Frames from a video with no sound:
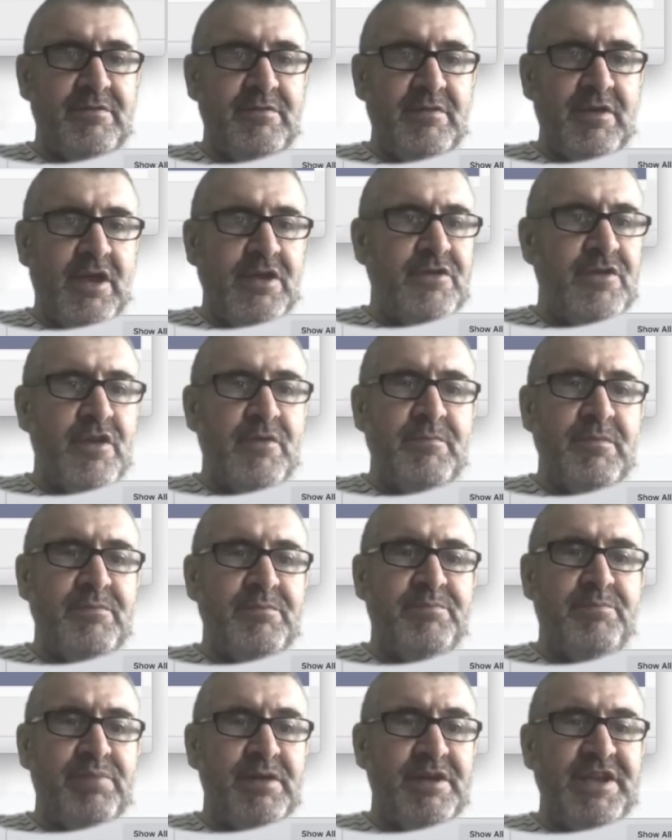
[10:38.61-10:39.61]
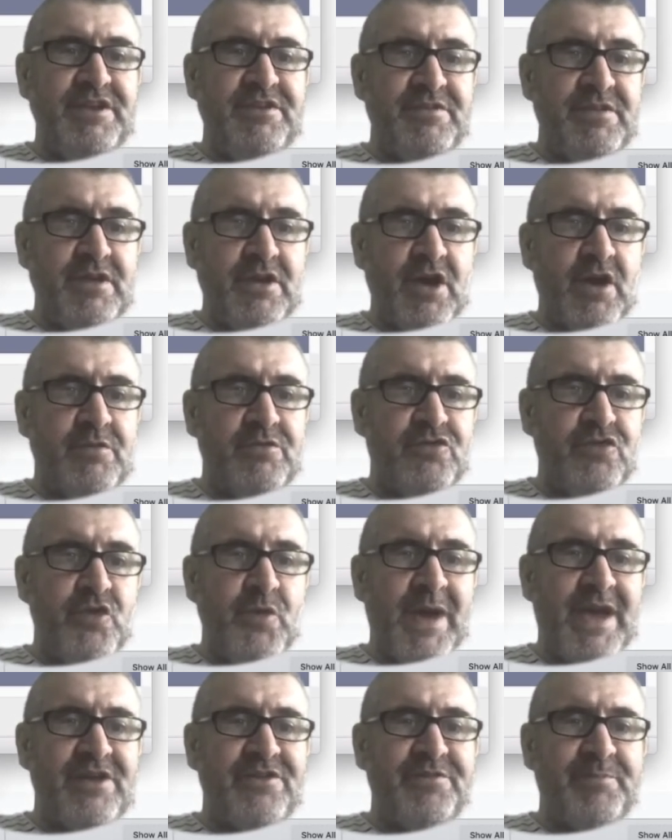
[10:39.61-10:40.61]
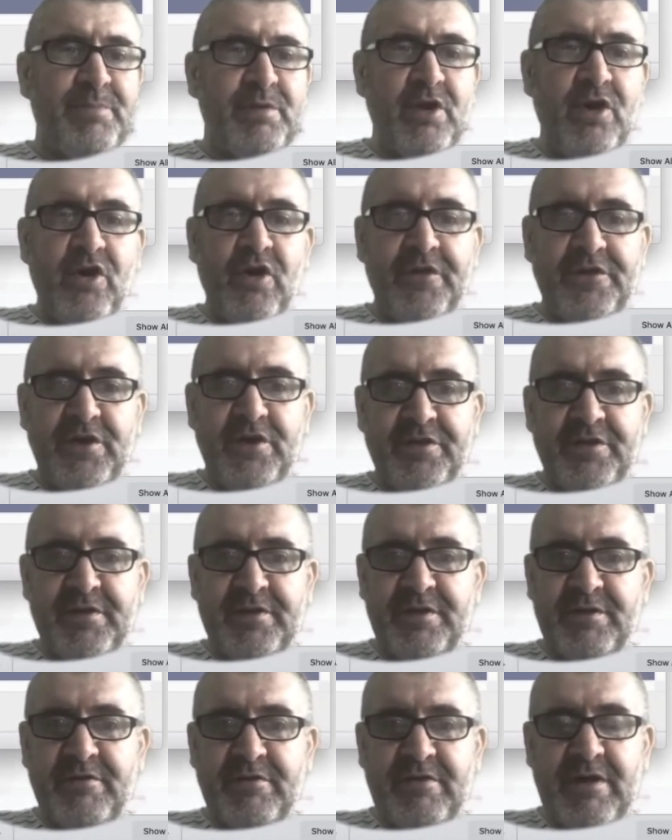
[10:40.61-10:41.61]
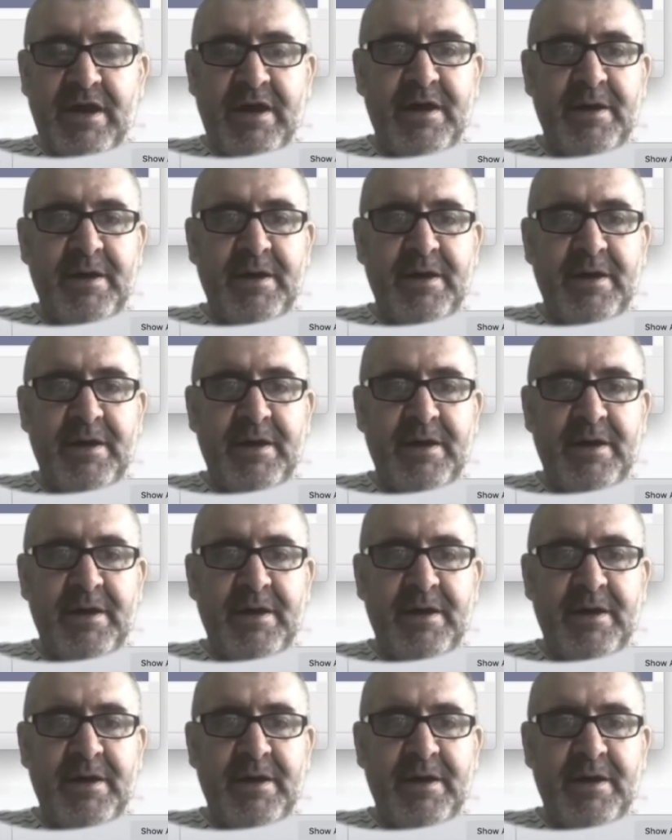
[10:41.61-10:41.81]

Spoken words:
and please, do explore the other